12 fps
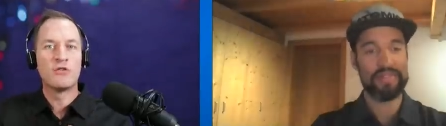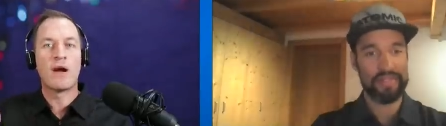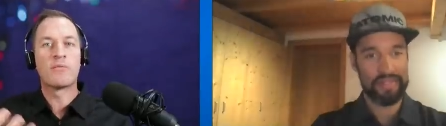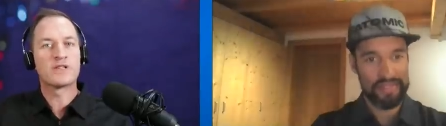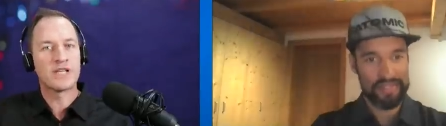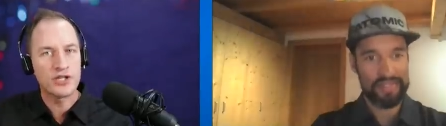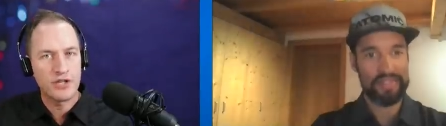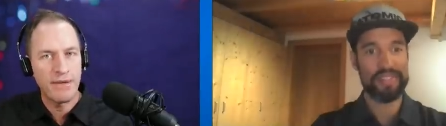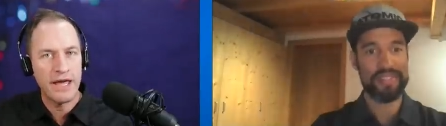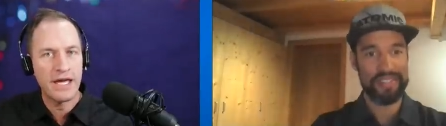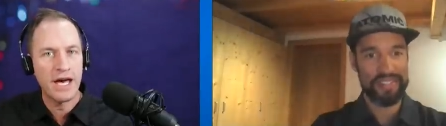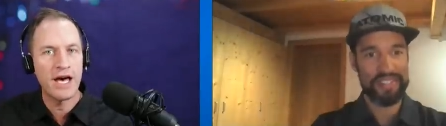Speaker 1: represent
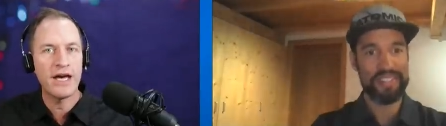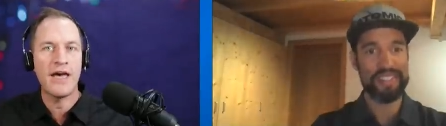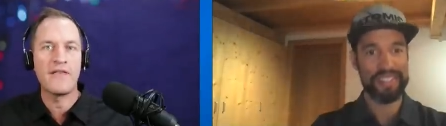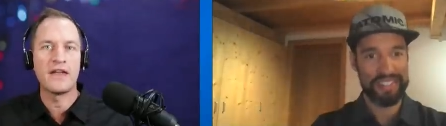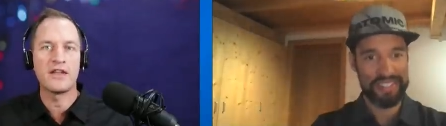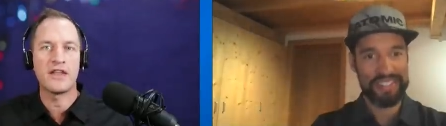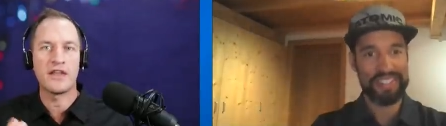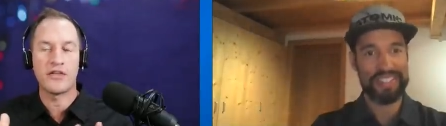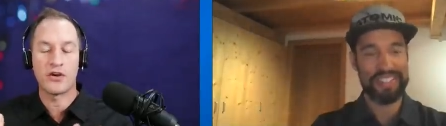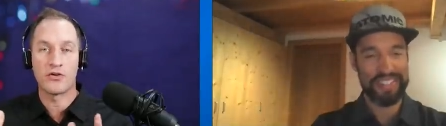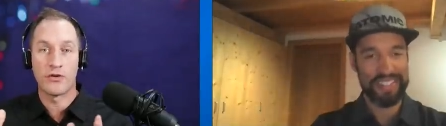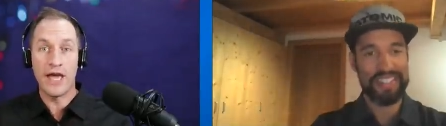Jamaica, and then
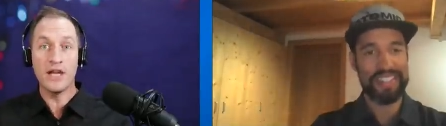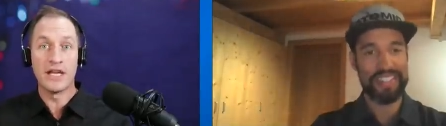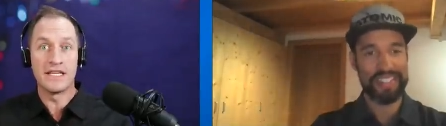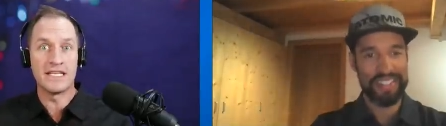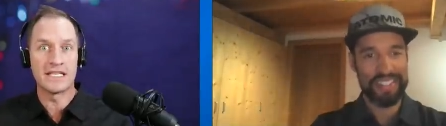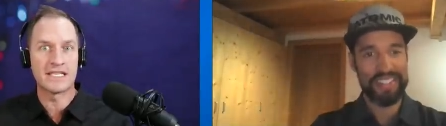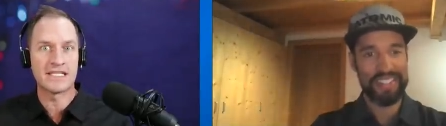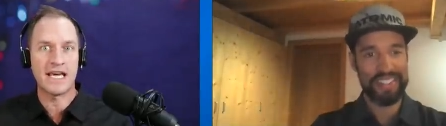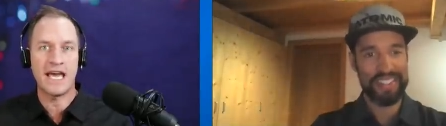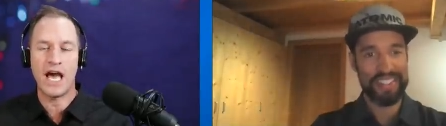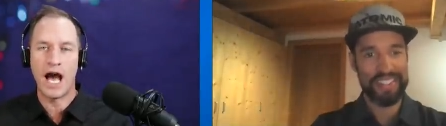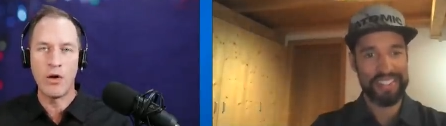the grand idea to
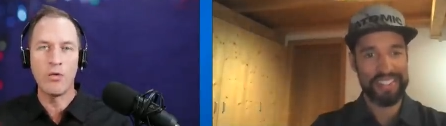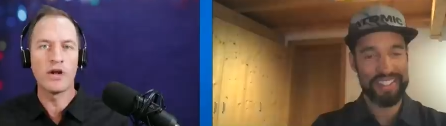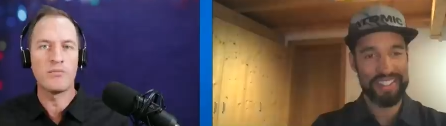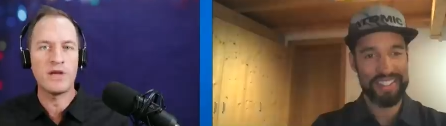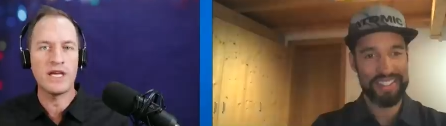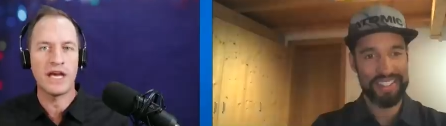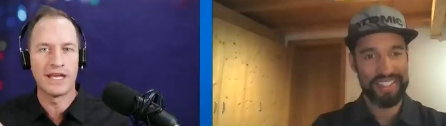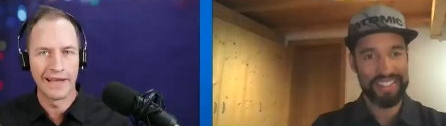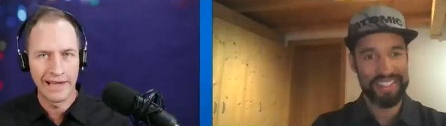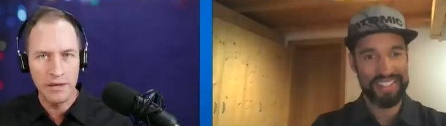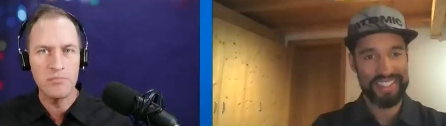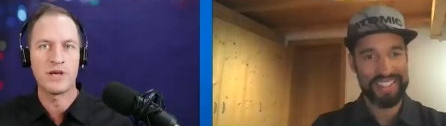say, I want to be
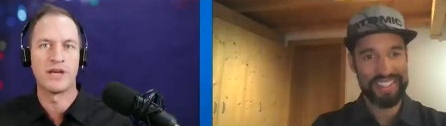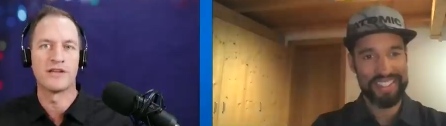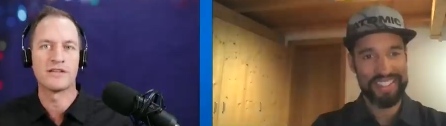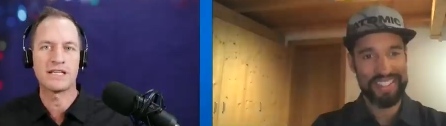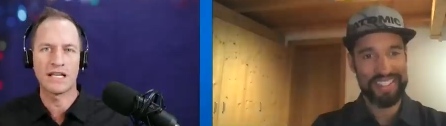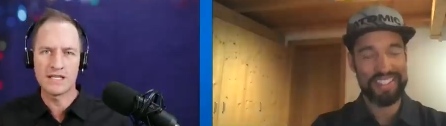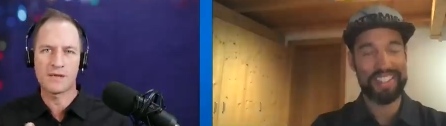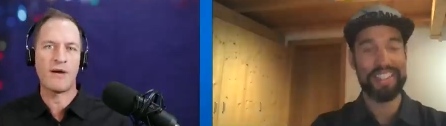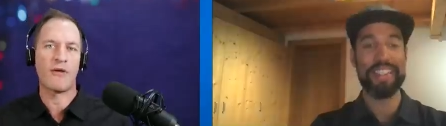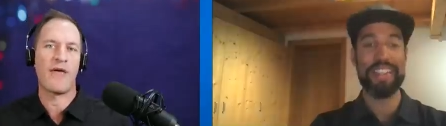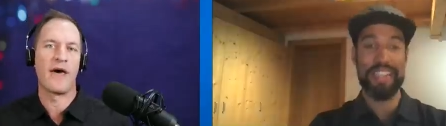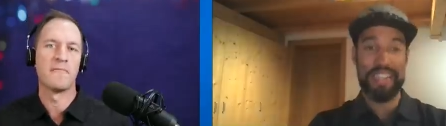an Olympian. Tell us
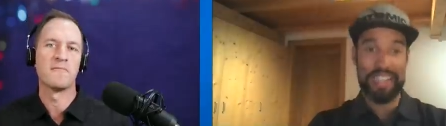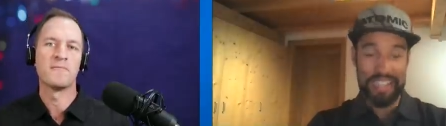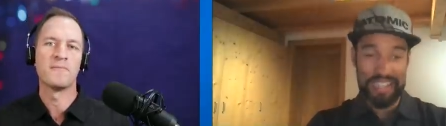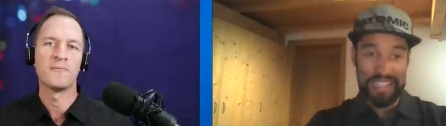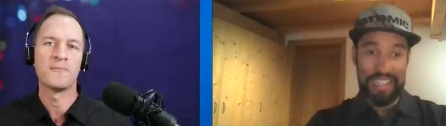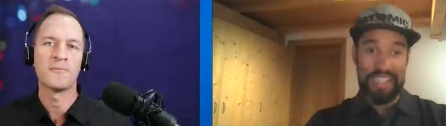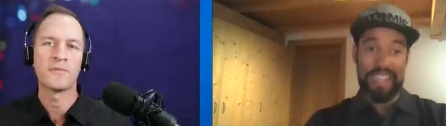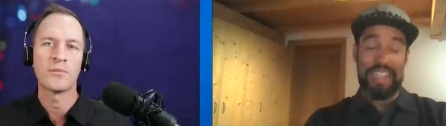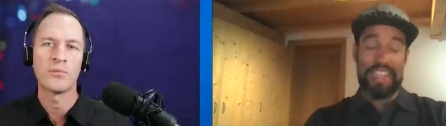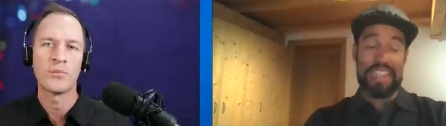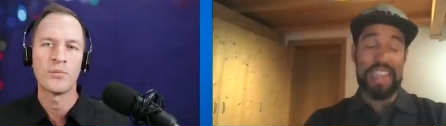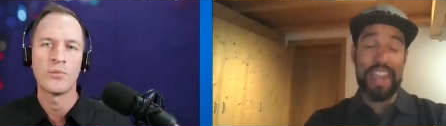about that.
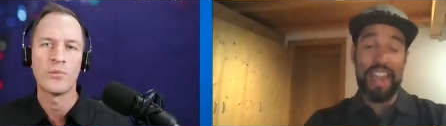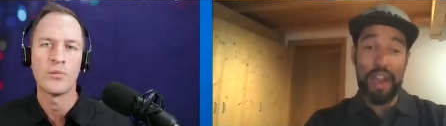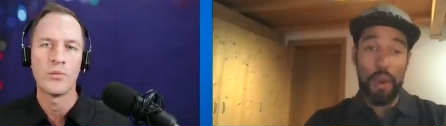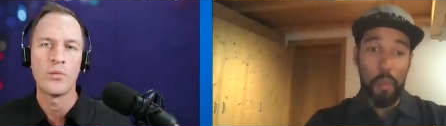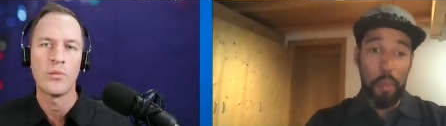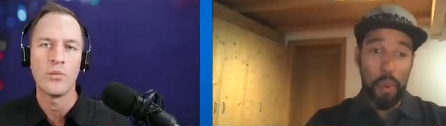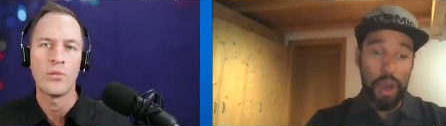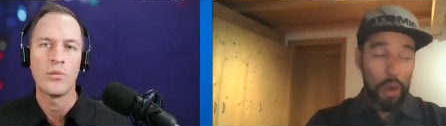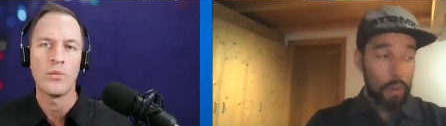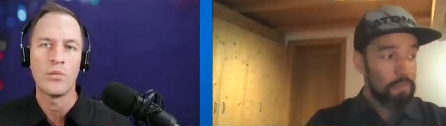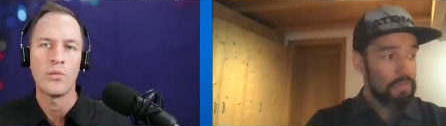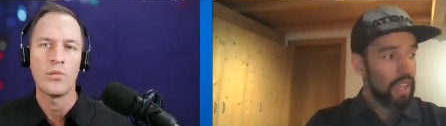
Speaker 2: Yeah,
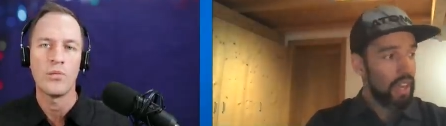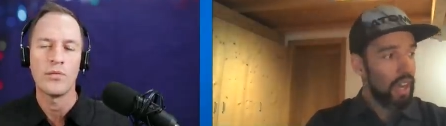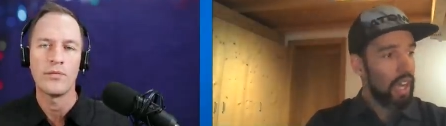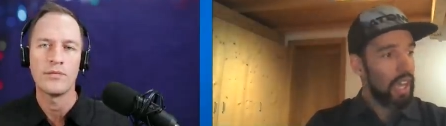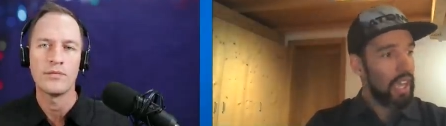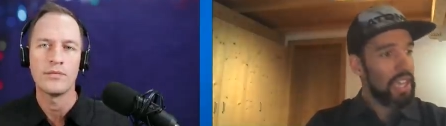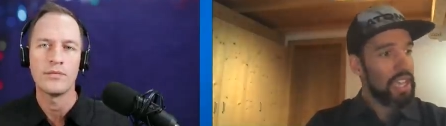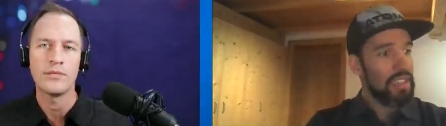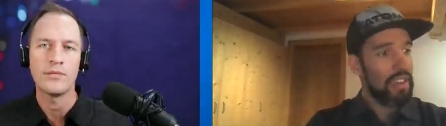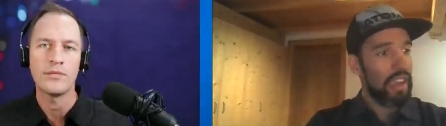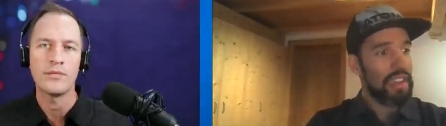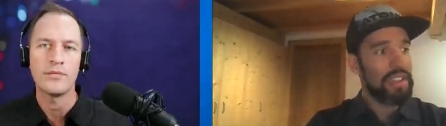well,
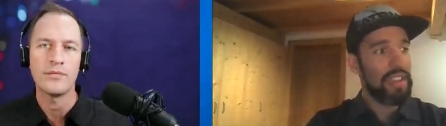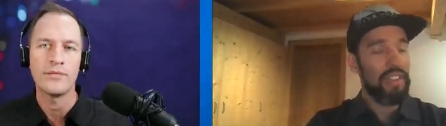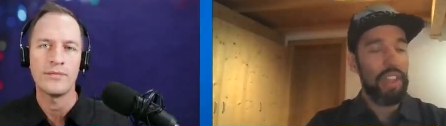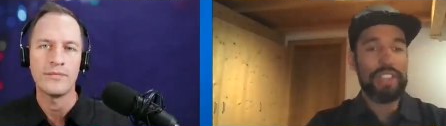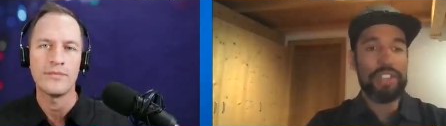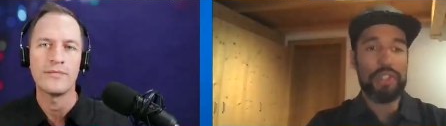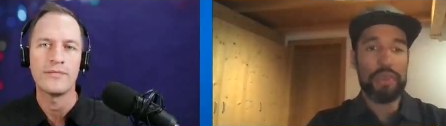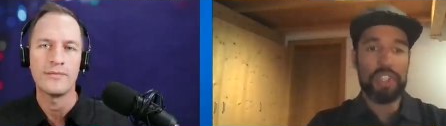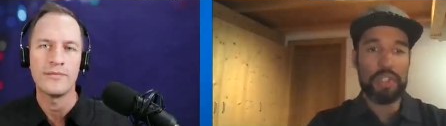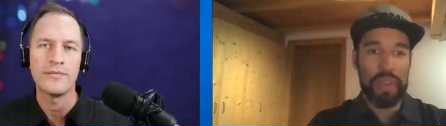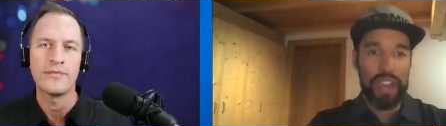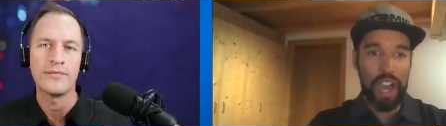I never like to do
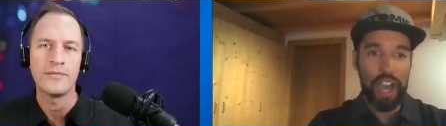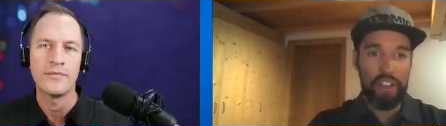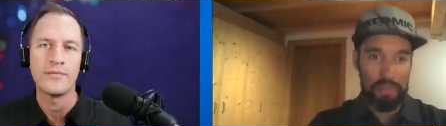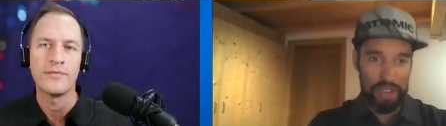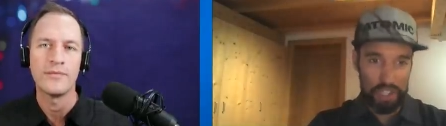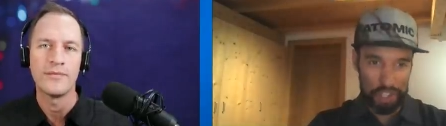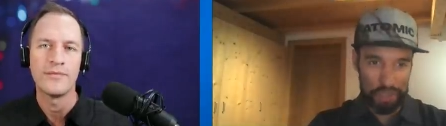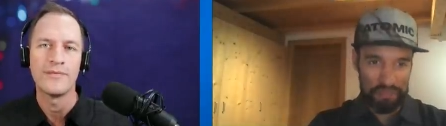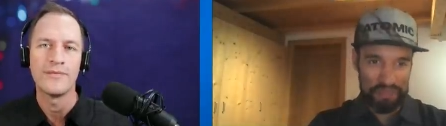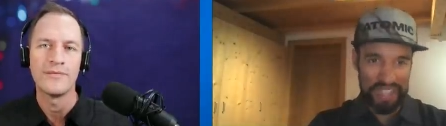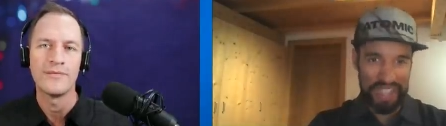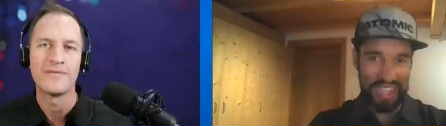things by half measure.
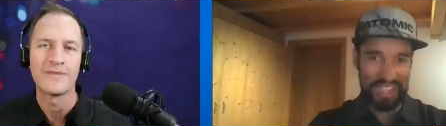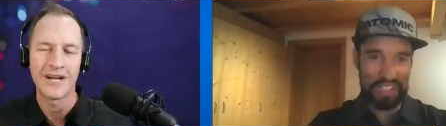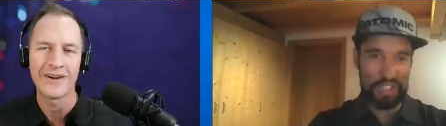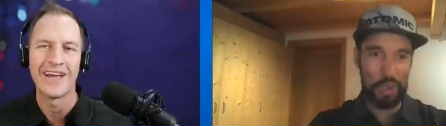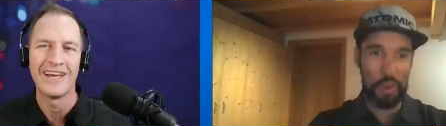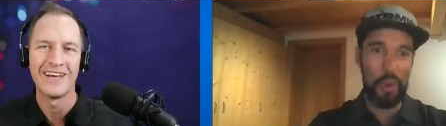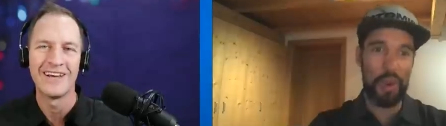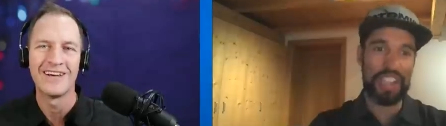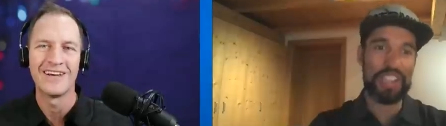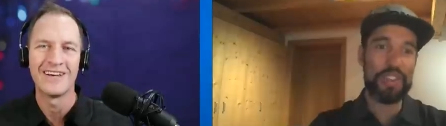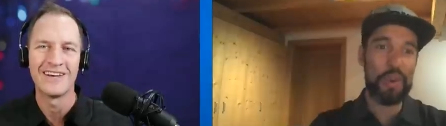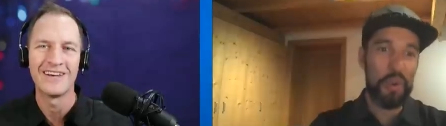
Speaker 1: And
Speaker 2: so
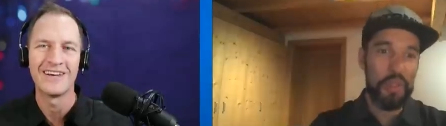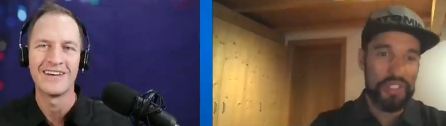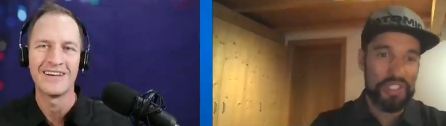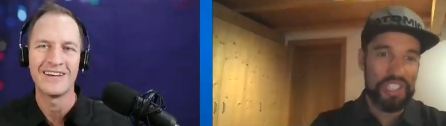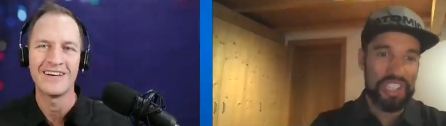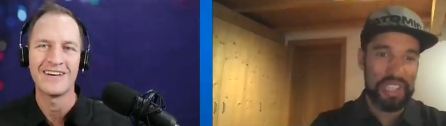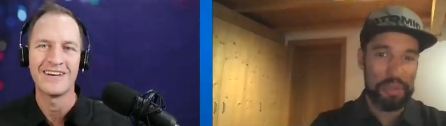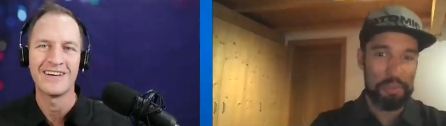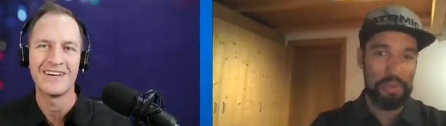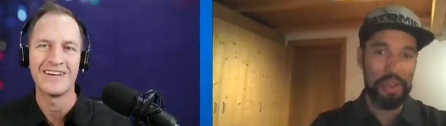when I caught the skiing